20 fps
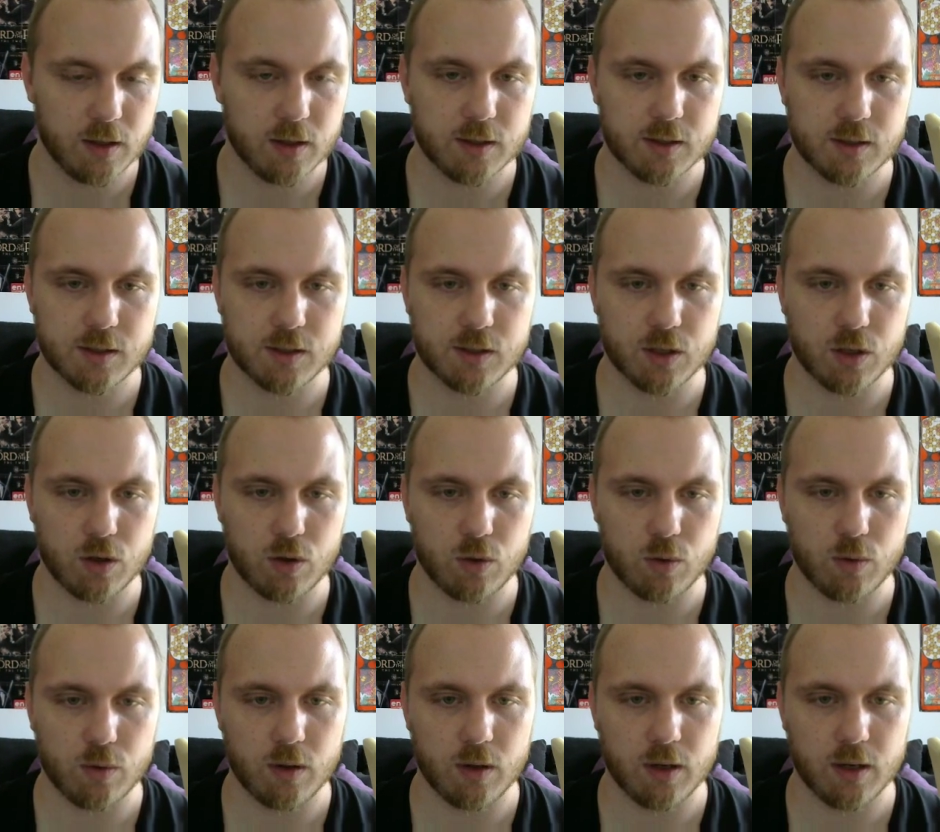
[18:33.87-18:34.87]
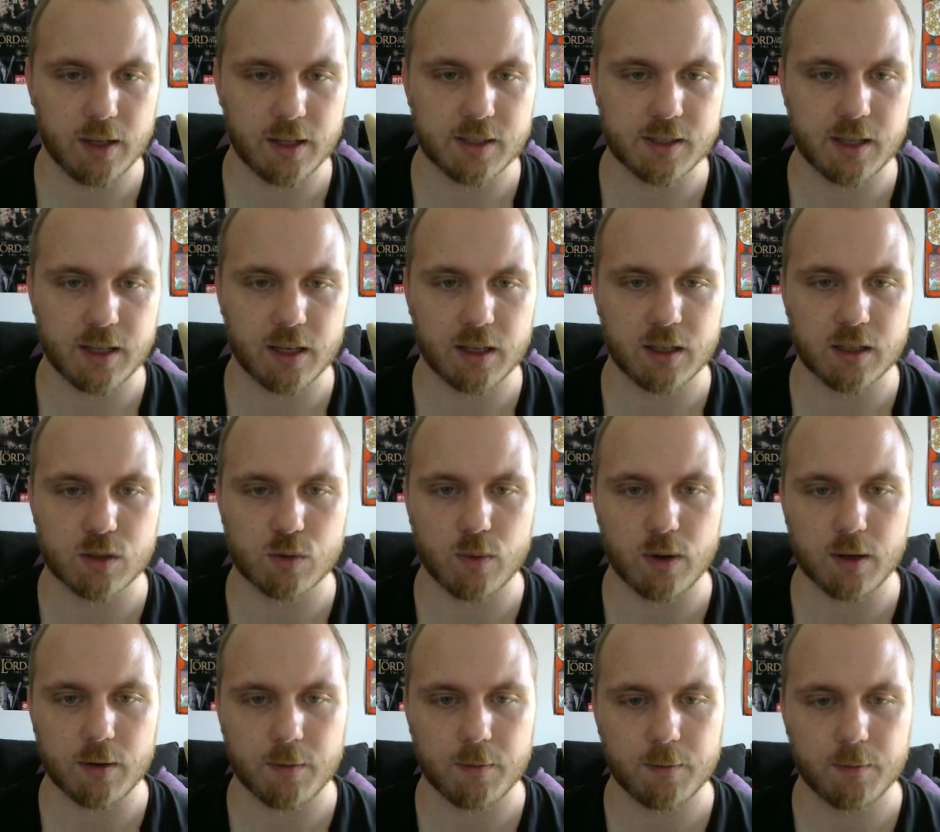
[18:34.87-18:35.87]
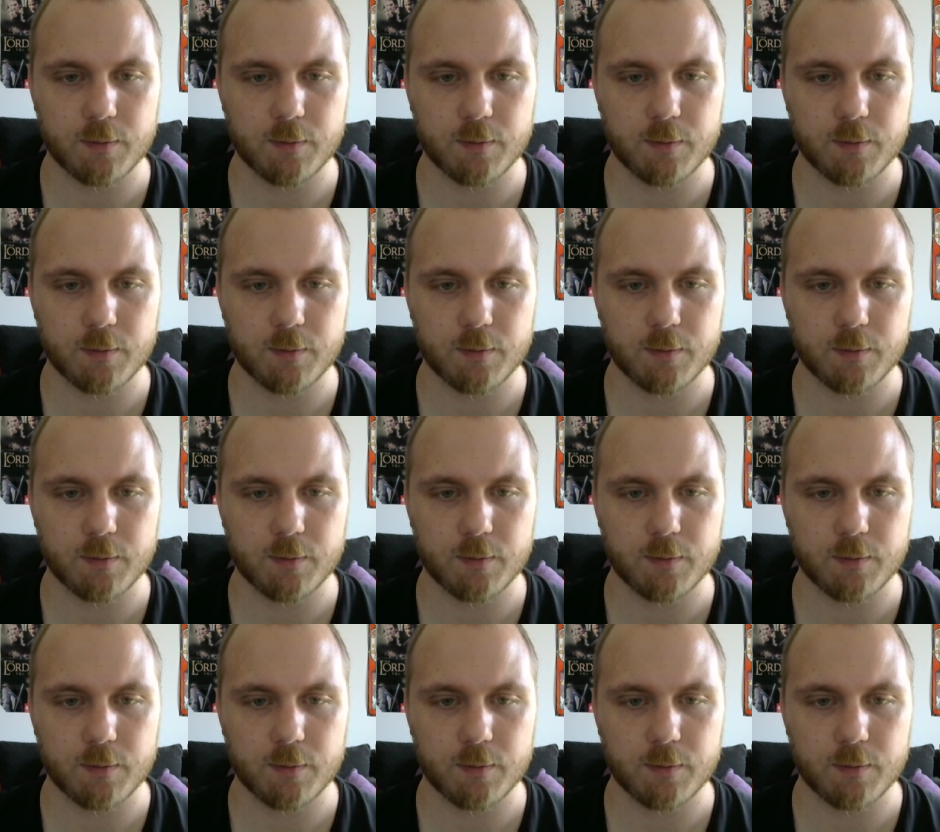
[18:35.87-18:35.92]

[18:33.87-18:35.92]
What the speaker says: So let's take this one.